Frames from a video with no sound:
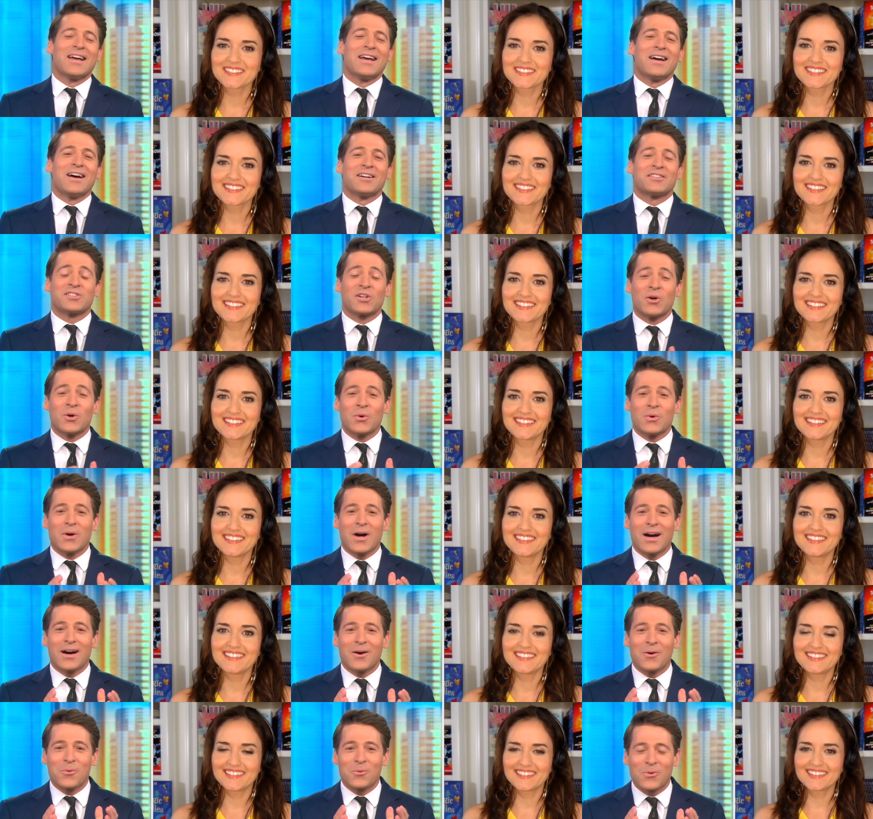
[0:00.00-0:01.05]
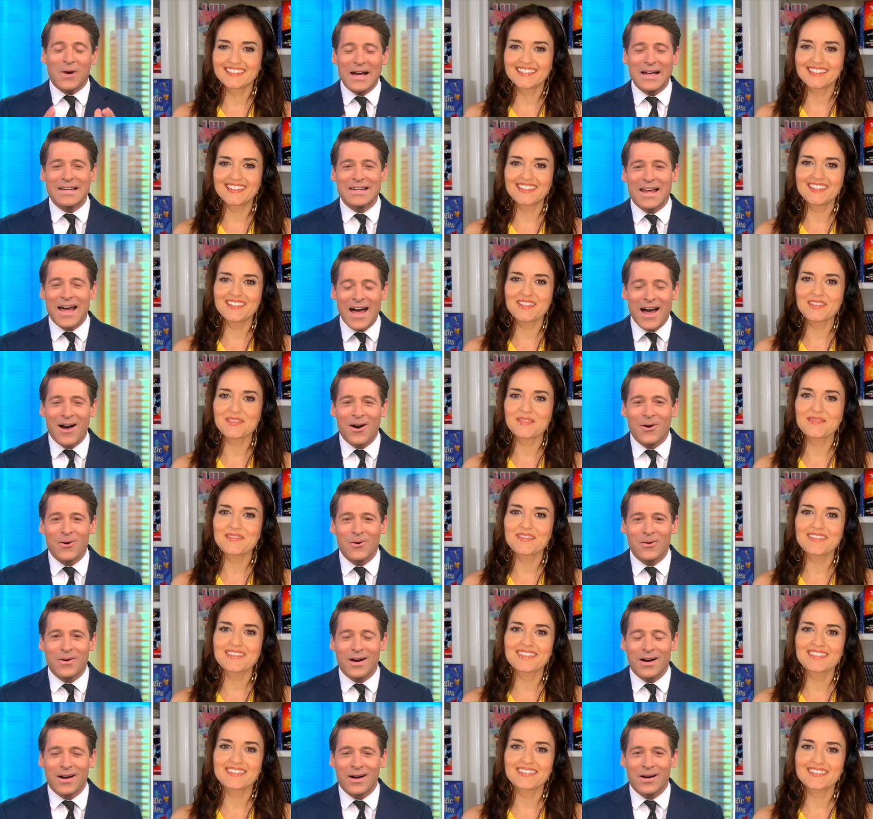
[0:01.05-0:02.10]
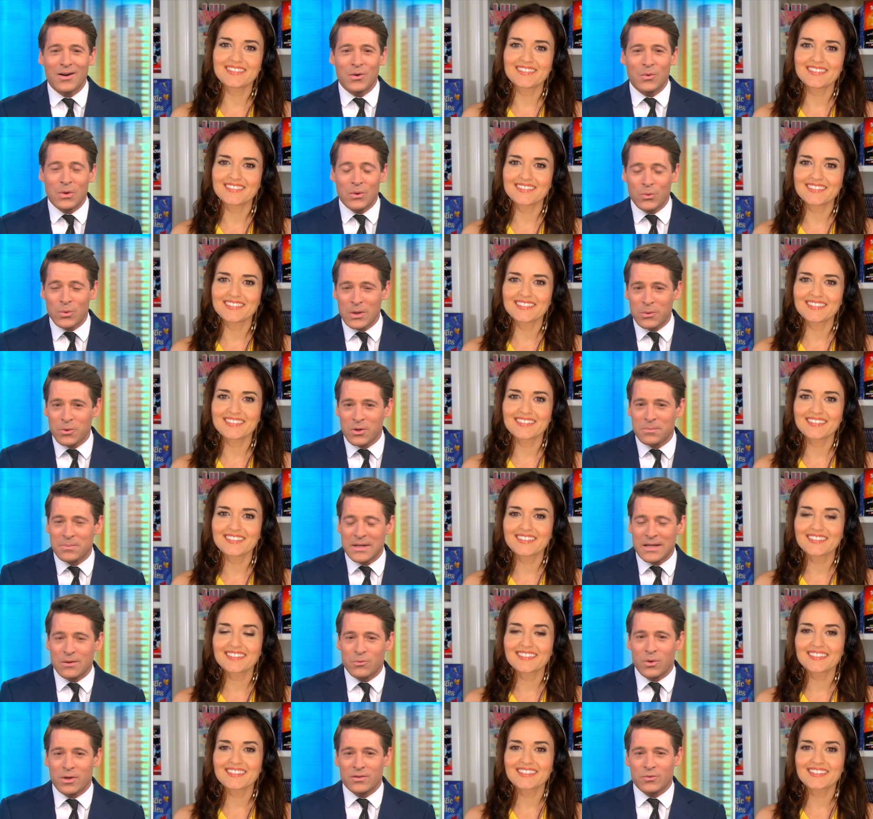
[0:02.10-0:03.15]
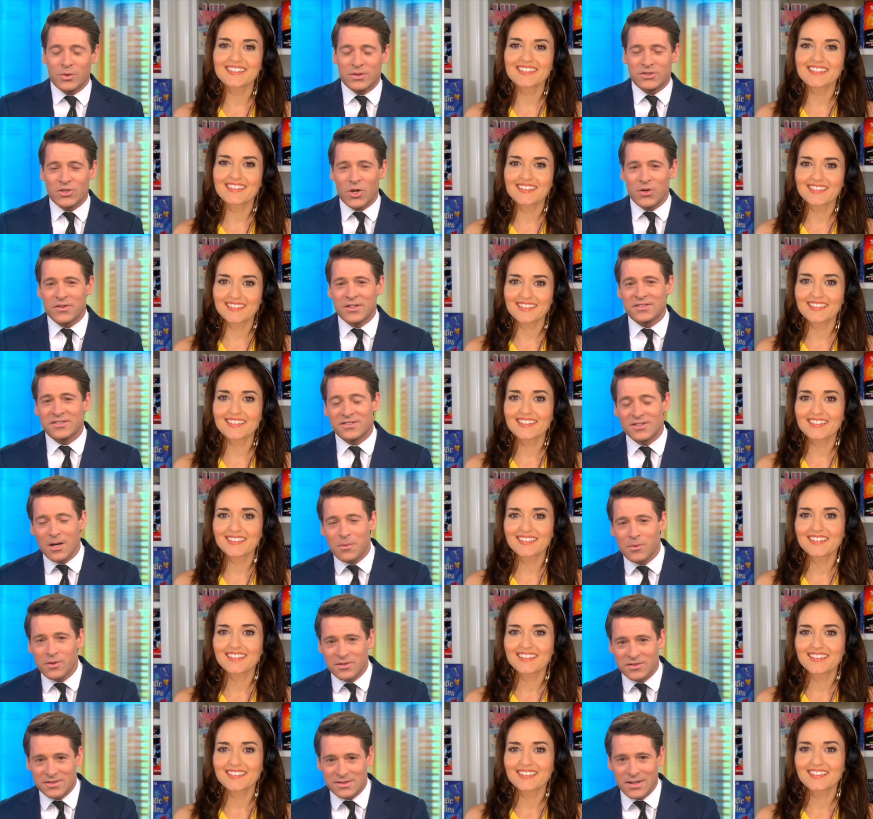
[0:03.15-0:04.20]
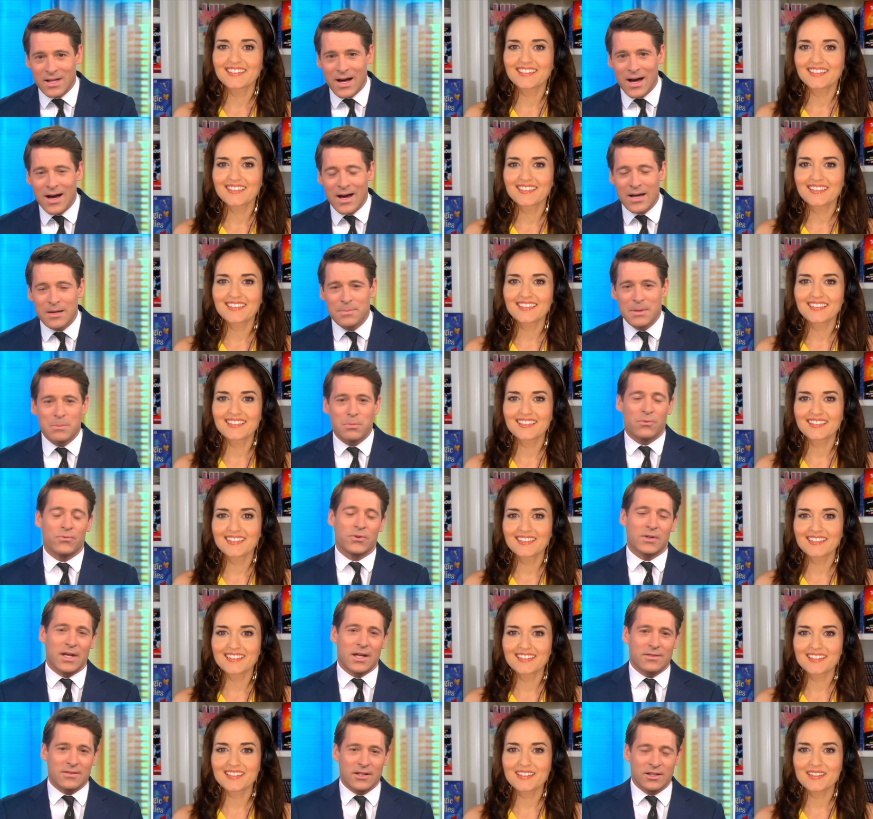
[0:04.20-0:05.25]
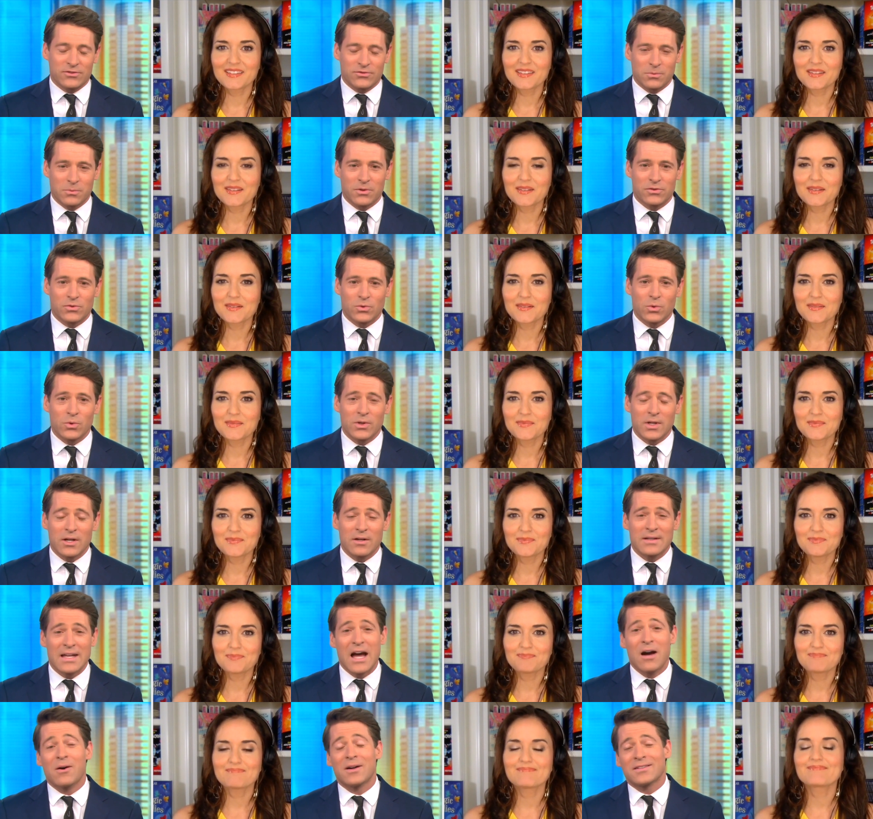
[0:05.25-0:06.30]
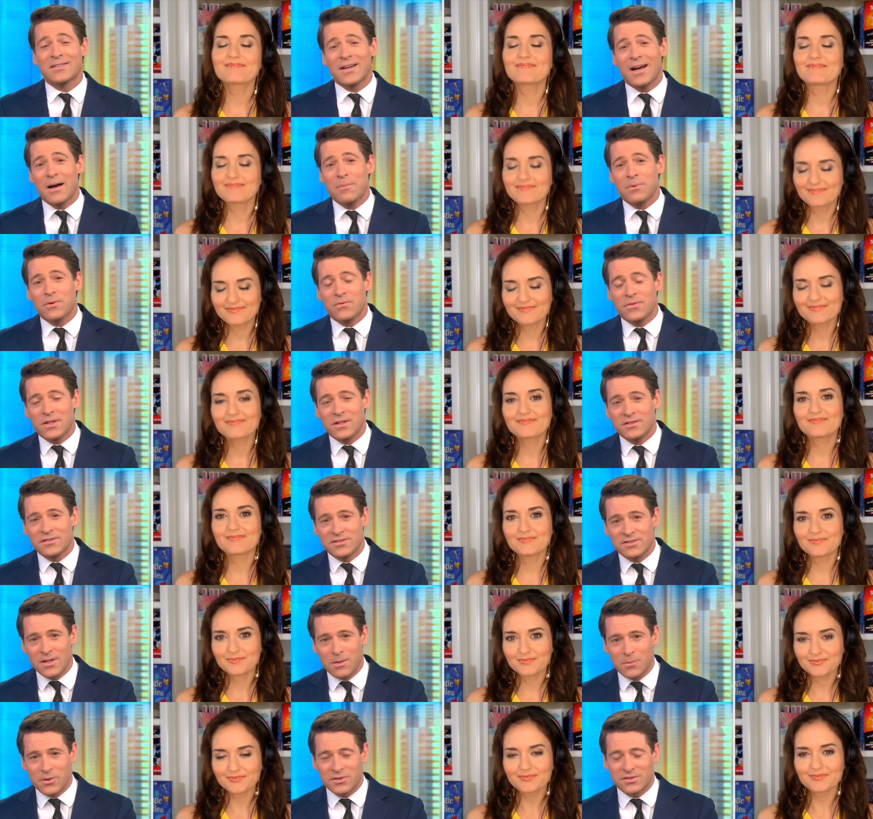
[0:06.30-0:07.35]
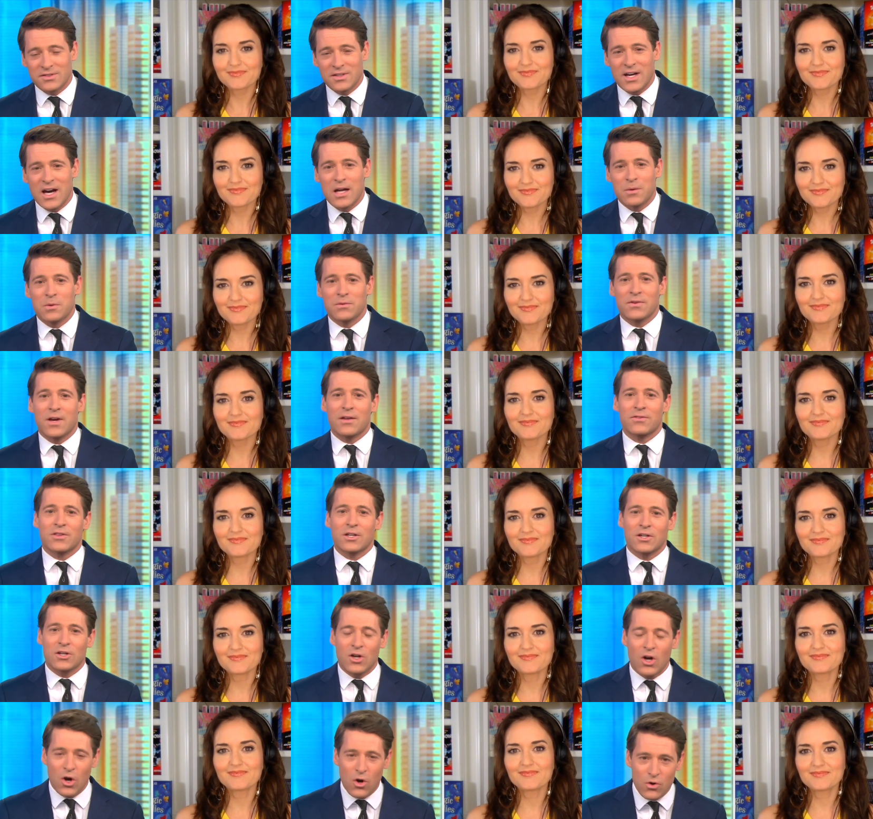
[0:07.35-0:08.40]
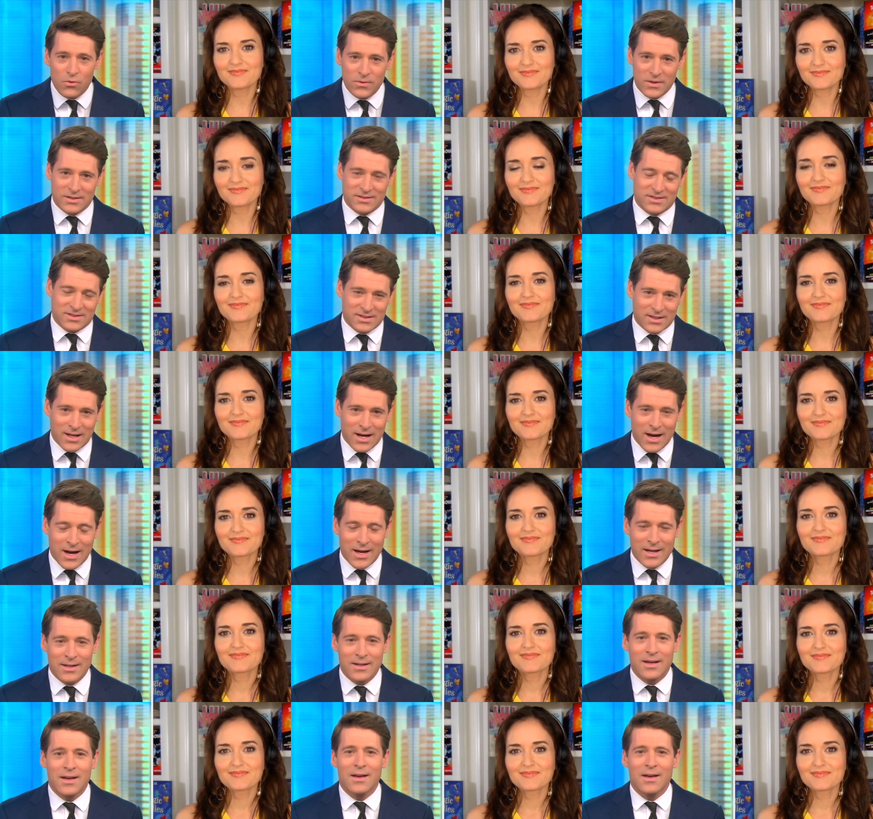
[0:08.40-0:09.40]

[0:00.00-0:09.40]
Speaker 1: So uh, right now, uh, we would be in what, what's called the summer slide. People forget things from the school year. Now on top of the summer slide, we've got the COVID slide.